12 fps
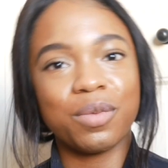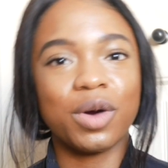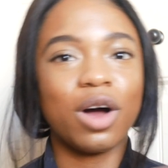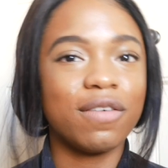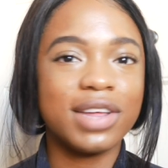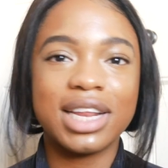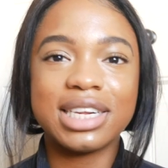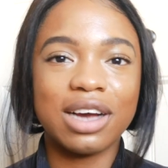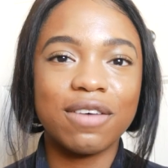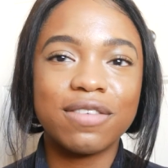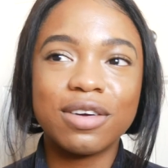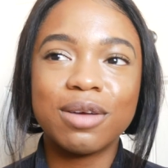We're all feeling
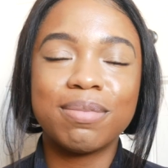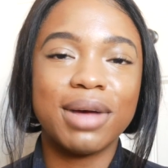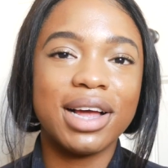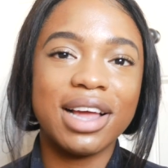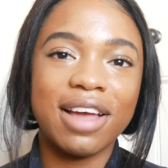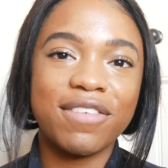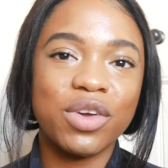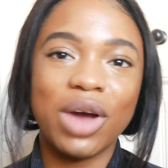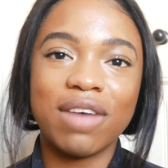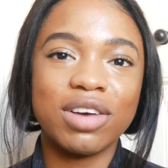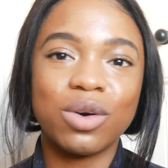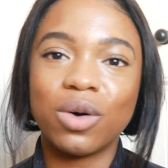doubtful, but if you
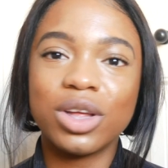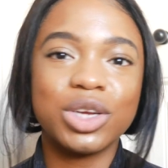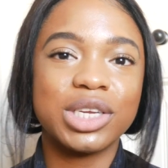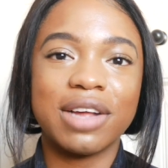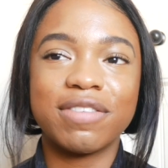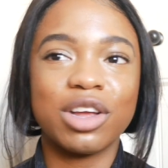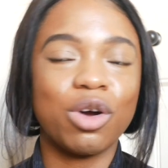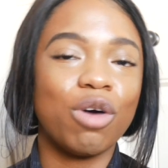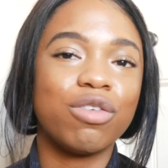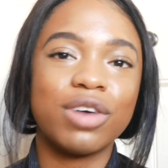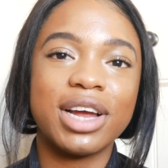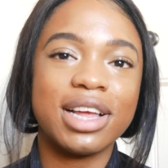have a goal, you just have to go
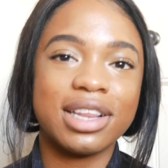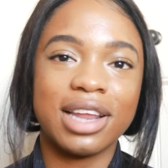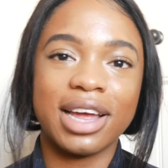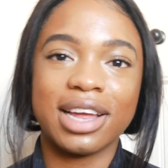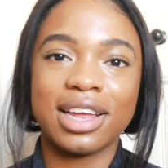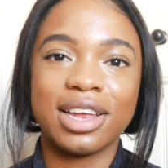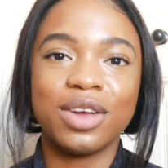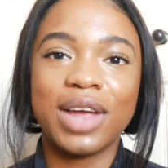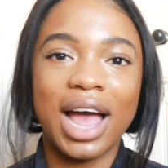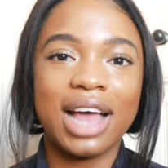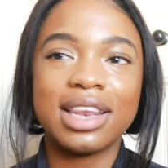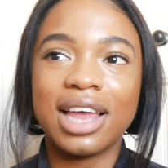for it. Like, you
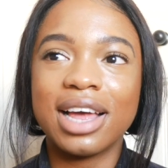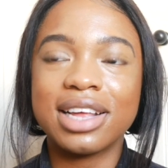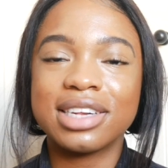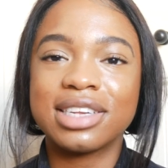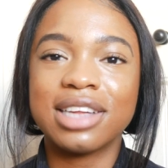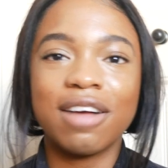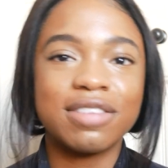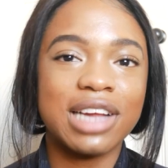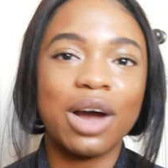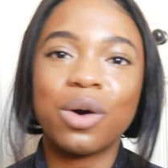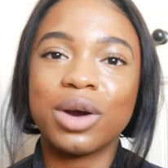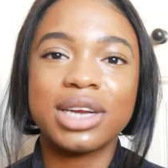can't let
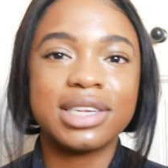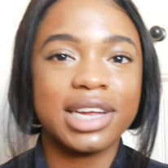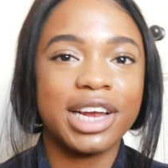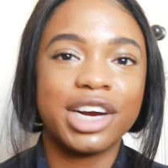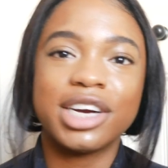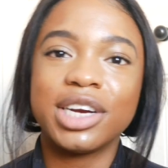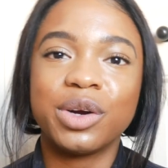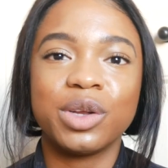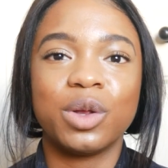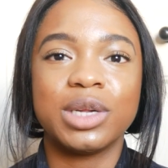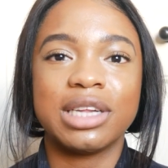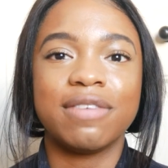self-doubt or insecurity or
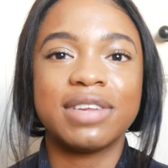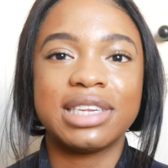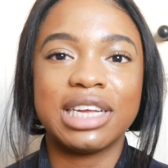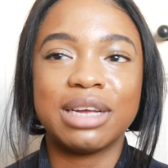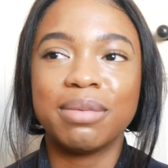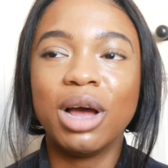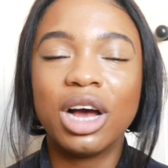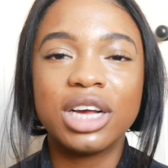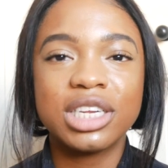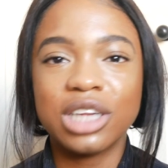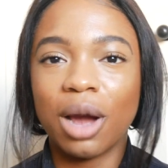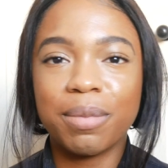low self-esteem
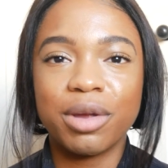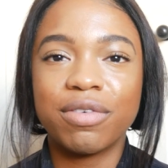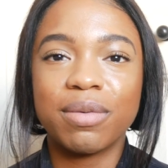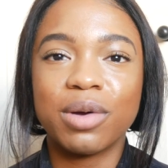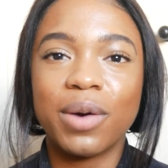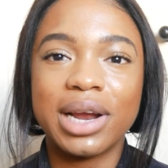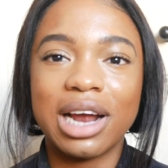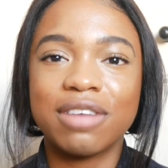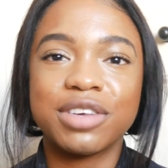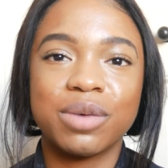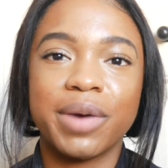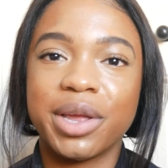stop you from going
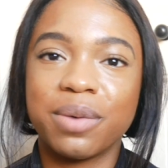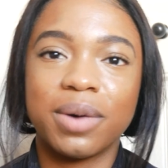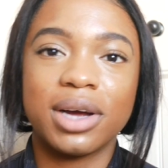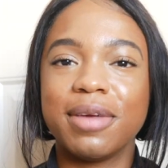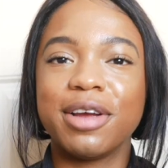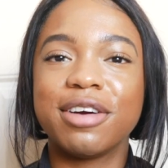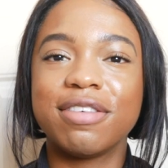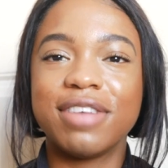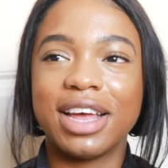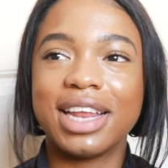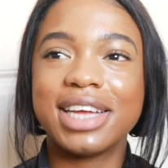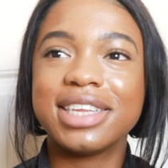after what you want. Your
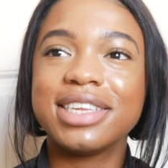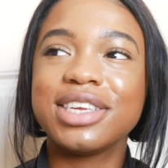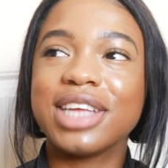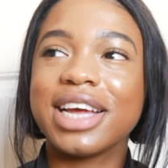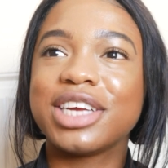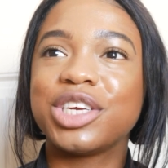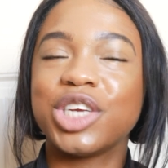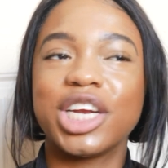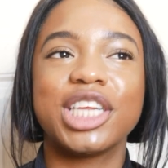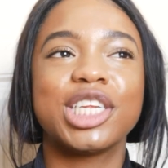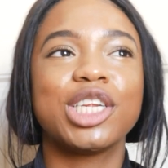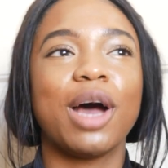feelings like
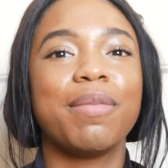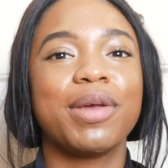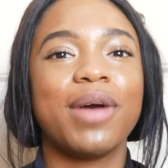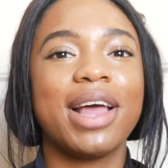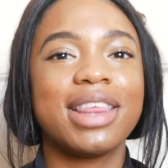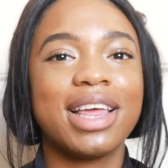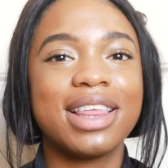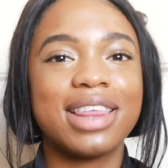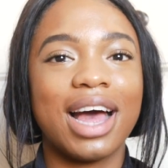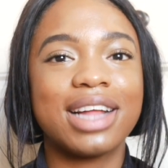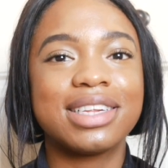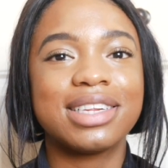shouldn't stop you. I think
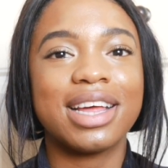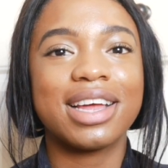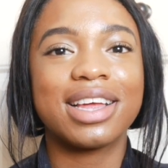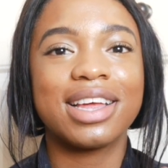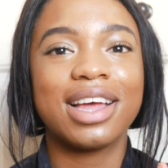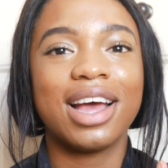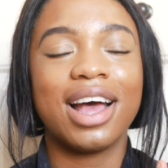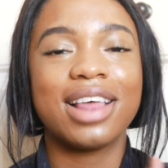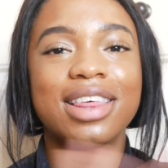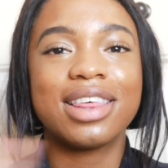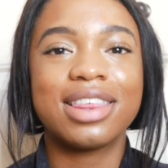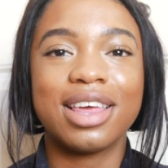that's like
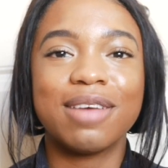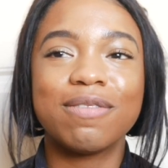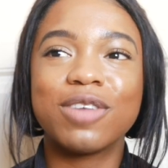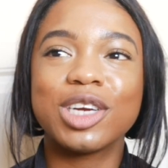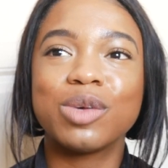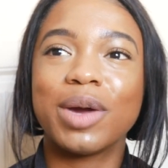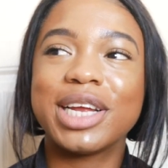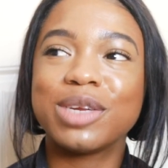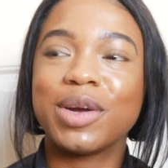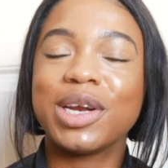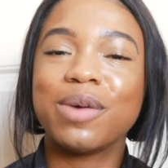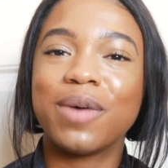the theme for
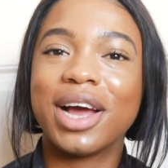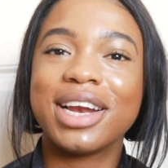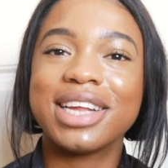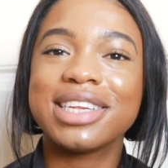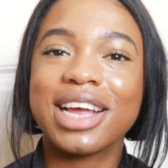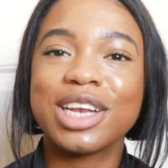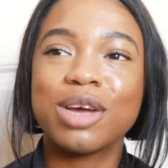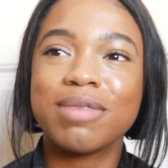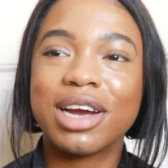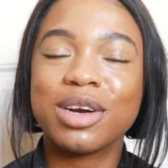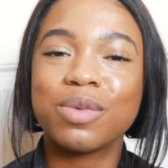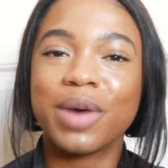2021 is like, no
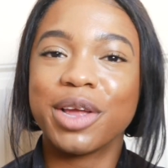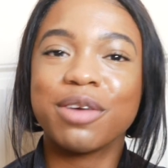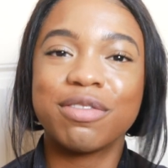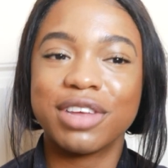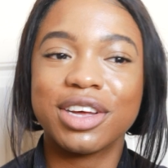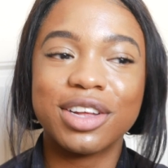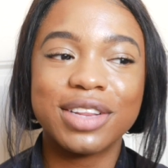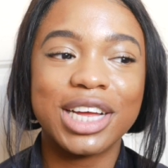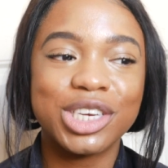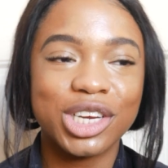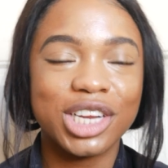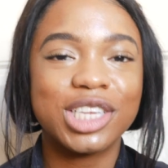matter what you feel, that
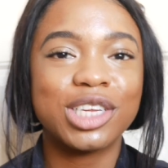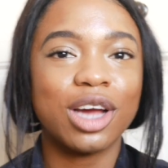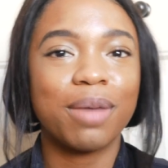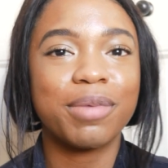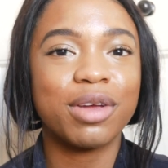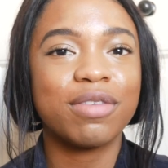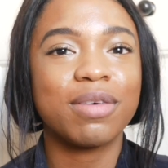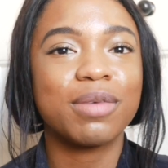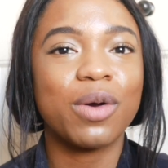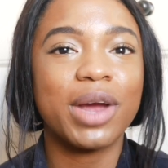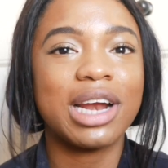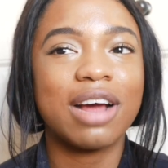shouldn't stop you from
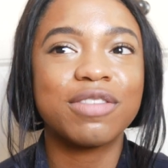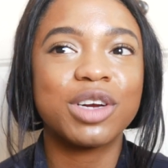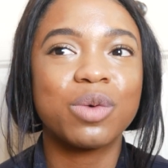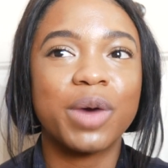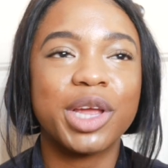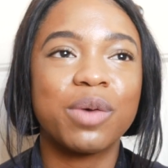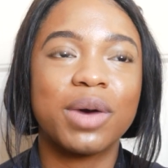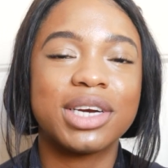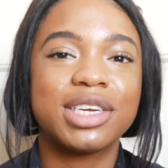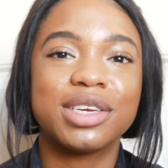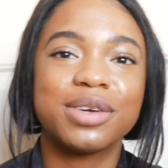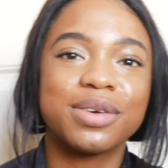going after what you want to
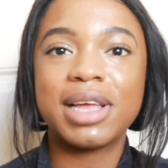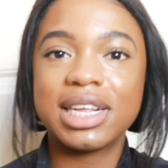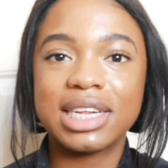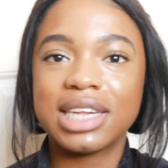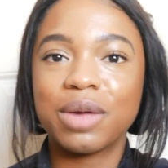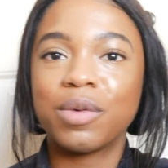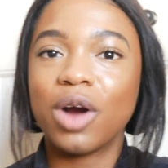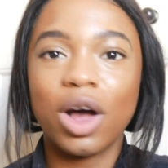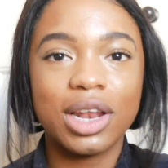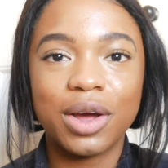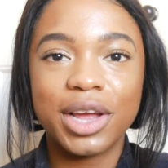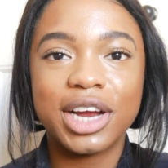do. Because it's like, we're
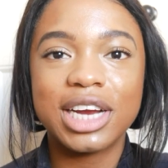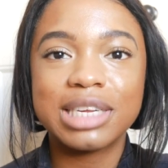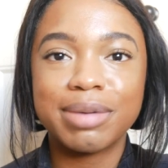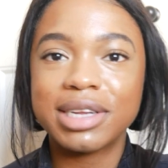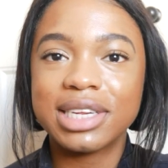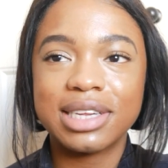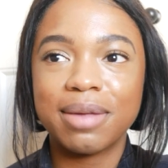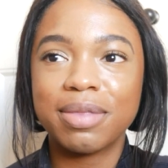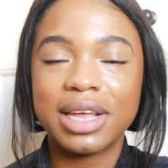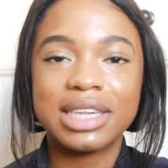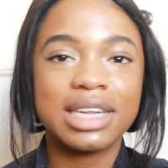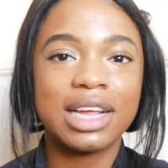all out here experiencing the same
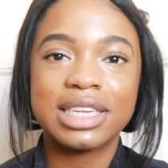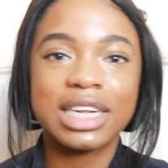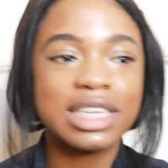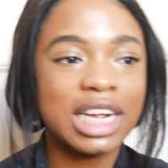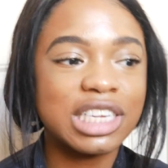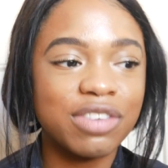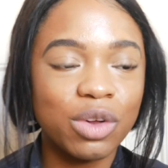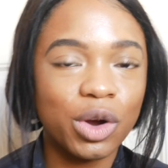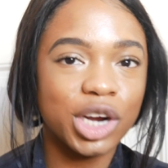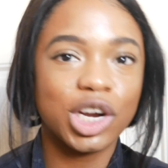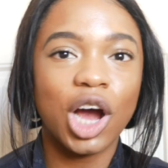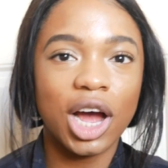things, successful
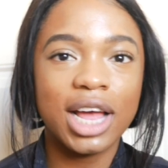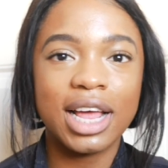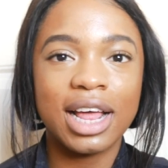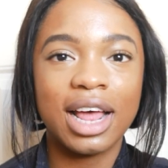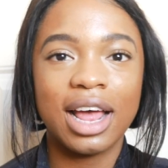or not.